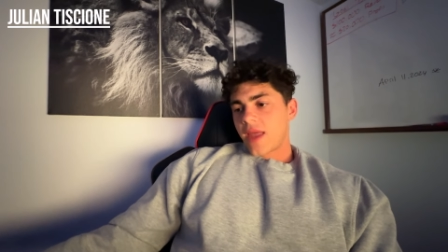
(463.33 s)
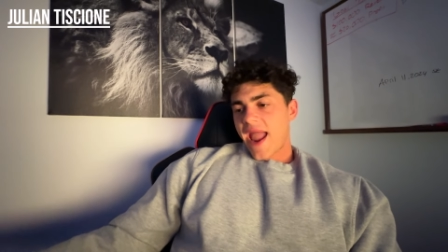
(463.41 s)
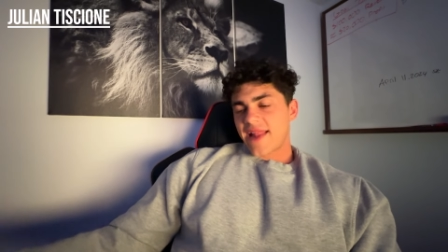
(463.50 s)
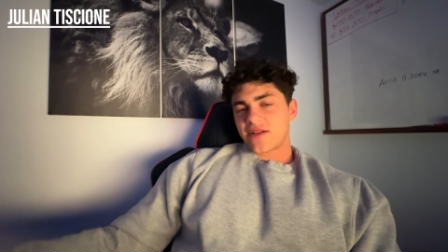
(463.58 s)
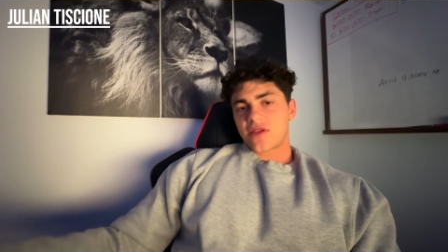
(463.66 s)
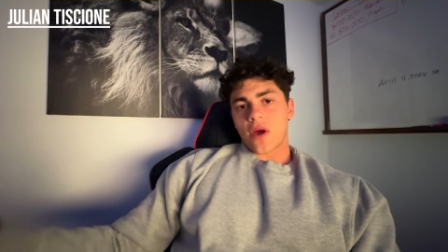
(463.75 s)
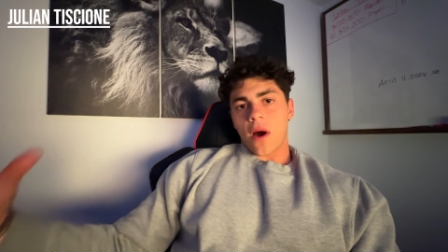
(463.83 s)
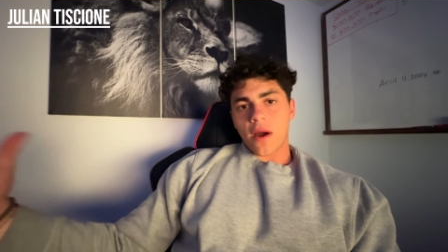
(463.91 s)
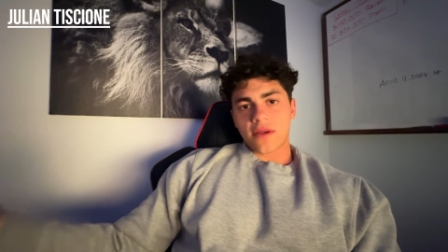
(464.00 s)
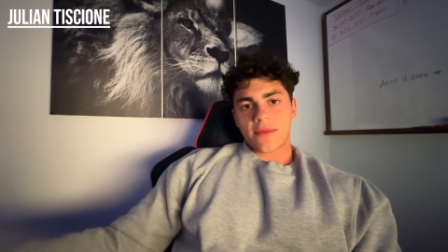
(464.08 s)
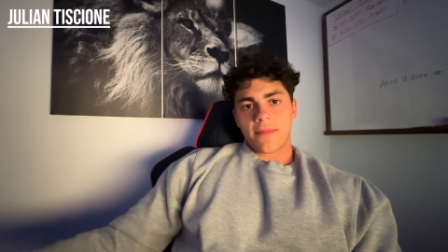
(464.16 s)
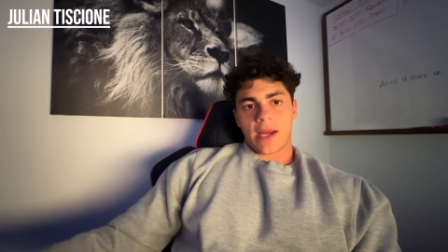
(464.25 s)
and it
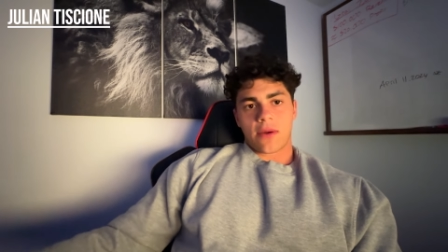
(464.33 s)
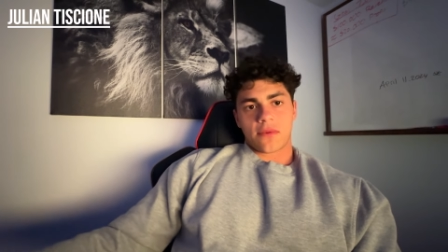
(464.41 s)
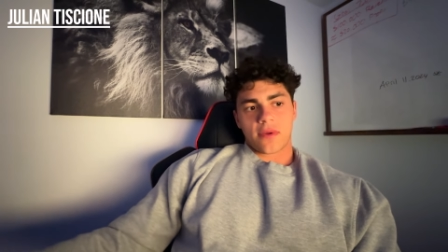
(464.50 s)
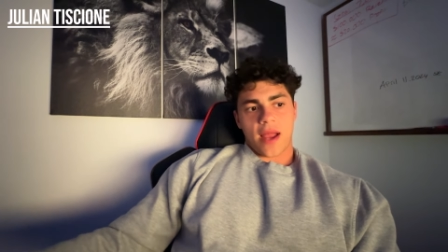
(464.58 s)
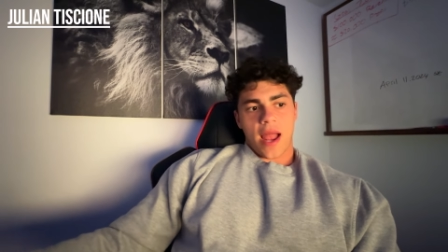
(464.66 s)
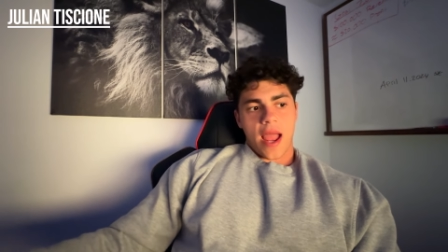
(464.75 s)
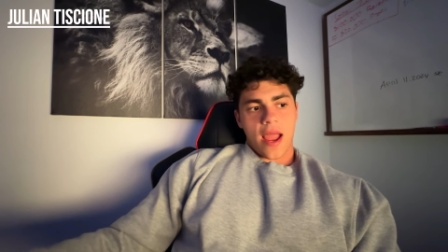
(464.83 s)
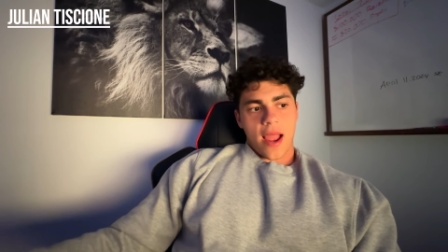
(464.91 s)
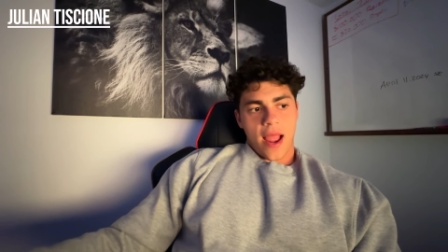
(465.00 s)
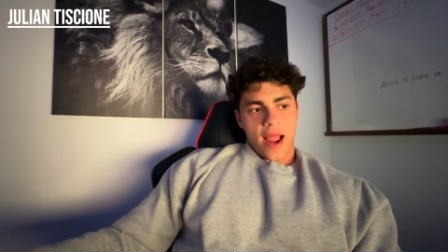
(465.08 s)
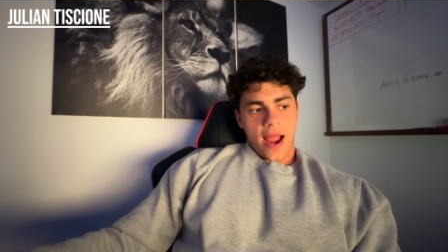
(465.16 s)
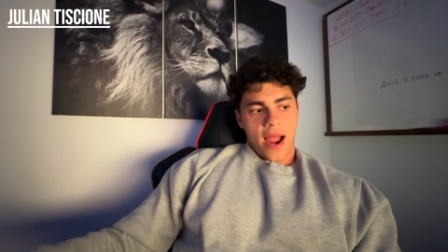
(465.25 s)
talked about
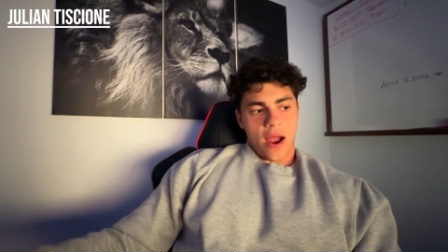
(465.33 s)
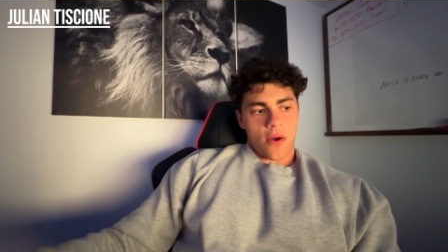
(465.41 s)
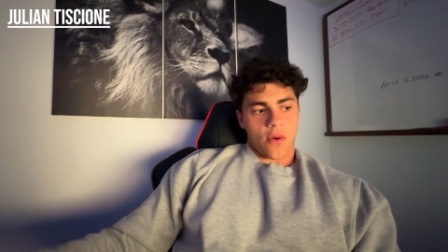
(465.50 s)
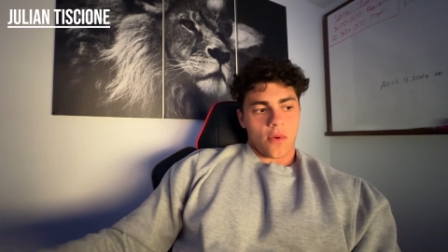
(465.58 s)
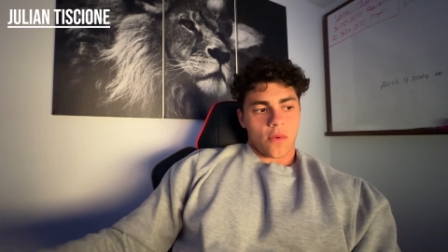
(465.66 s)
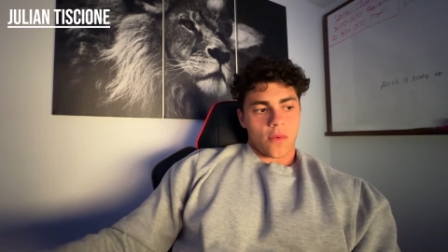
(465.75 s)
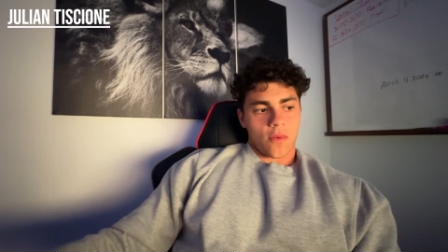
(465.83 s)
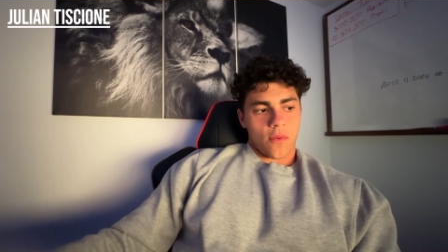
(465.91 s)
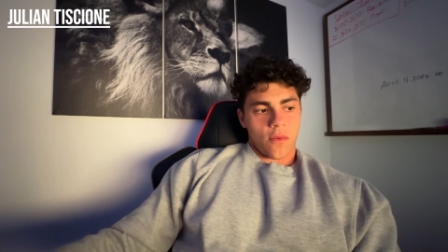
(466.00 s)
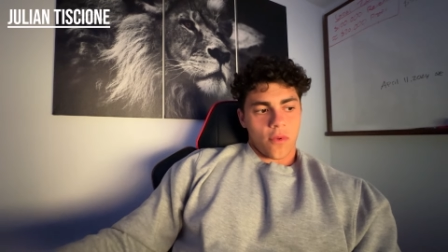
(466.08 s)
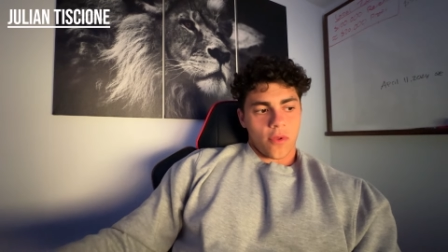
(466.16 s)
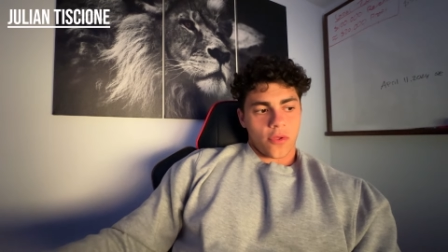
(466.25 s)
how
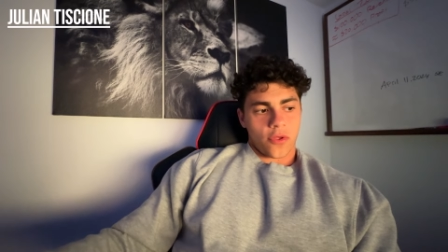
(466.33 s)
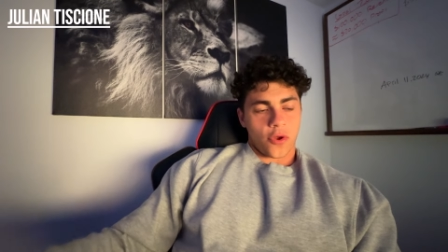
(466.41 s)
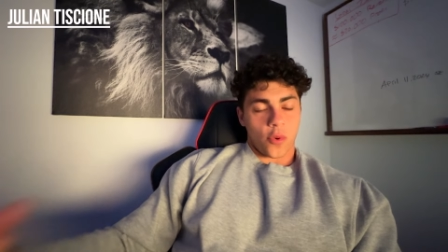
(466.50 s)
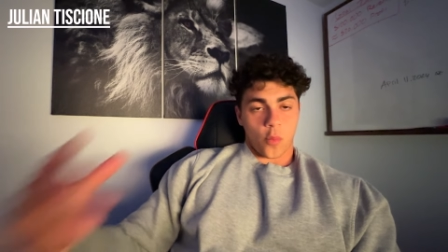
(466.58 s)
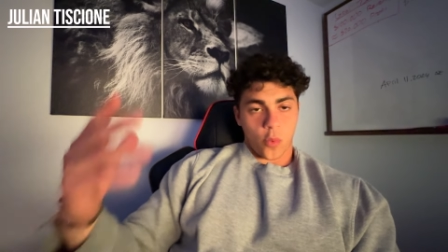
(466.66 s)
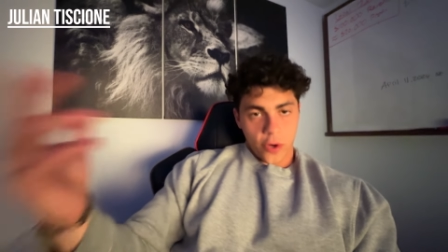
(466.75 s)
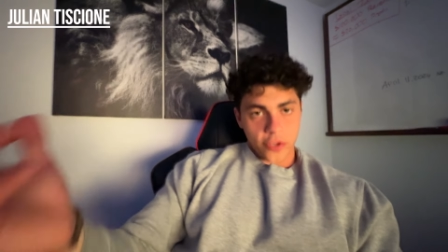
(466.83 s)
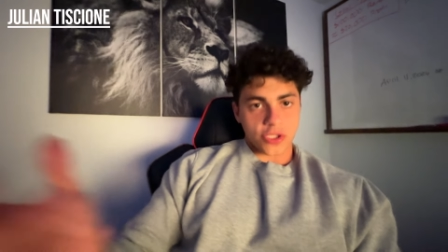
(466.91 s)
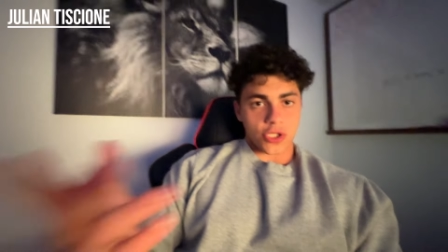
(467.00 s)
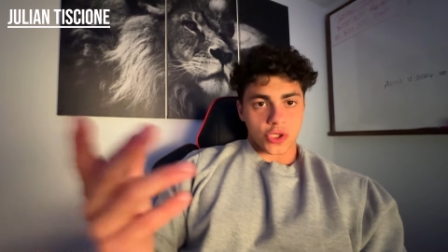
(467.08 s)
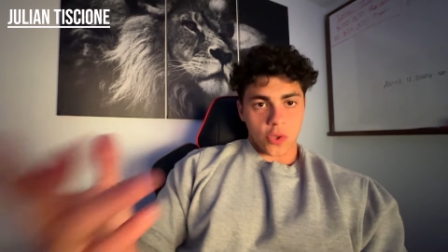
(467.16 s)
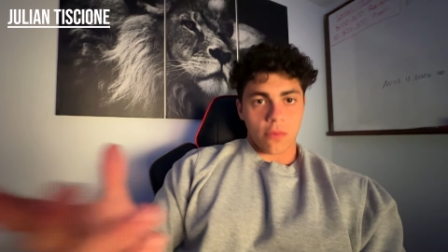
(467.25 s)
your words
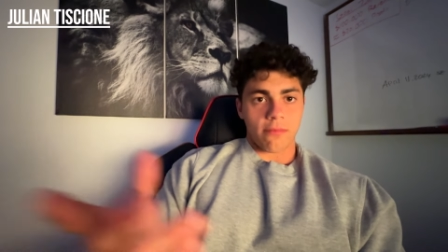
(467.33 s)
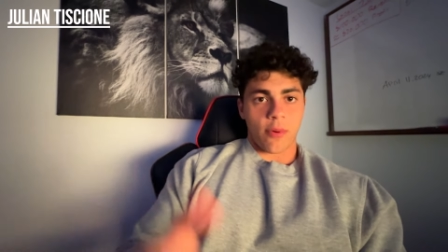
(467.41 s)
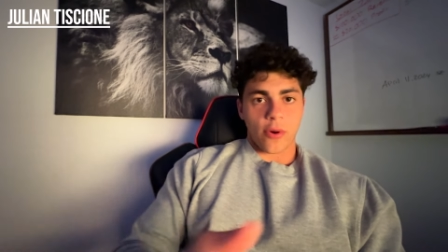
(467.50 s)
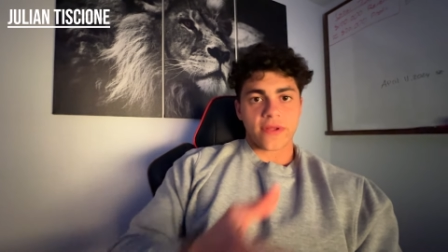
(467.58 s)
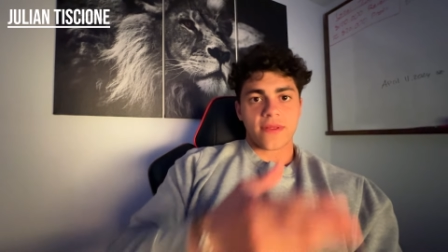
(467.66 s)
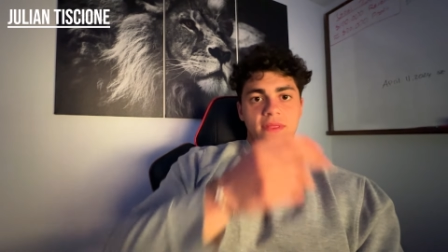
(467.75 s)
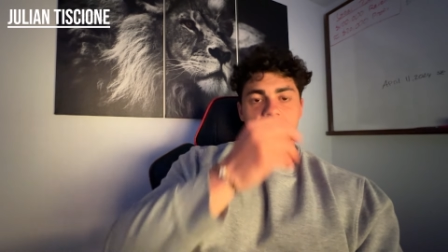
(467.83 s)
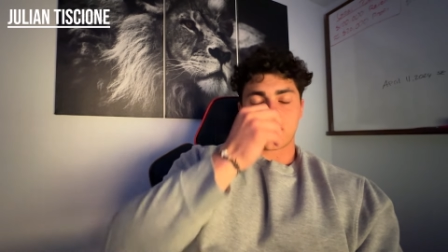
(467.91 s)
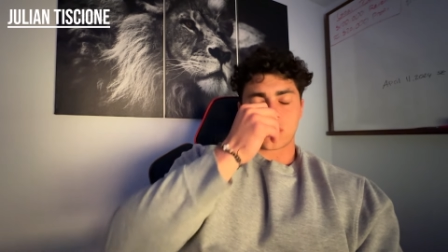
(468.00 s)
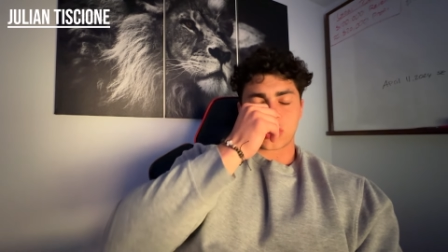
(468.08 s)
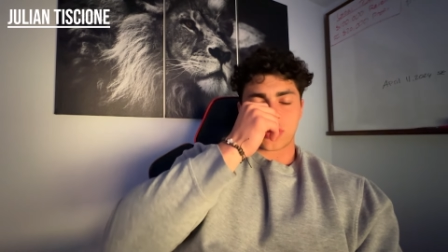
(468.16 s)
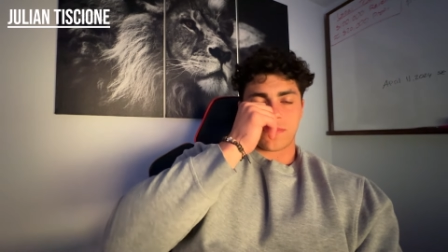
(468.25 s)
are so important that you
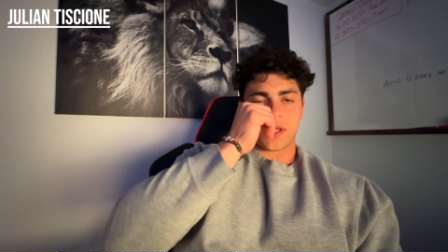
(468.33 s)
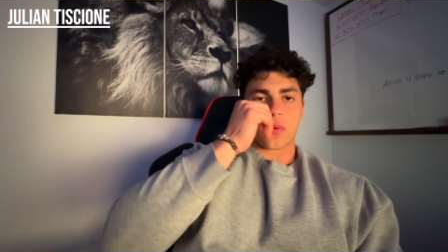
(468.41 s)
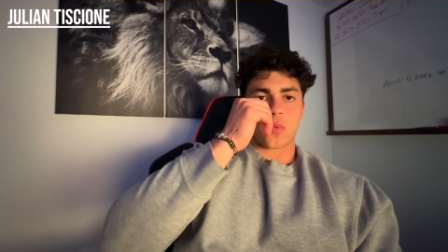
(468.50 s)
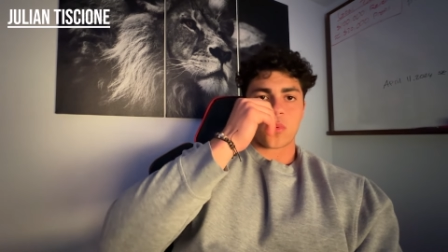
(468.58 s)
should be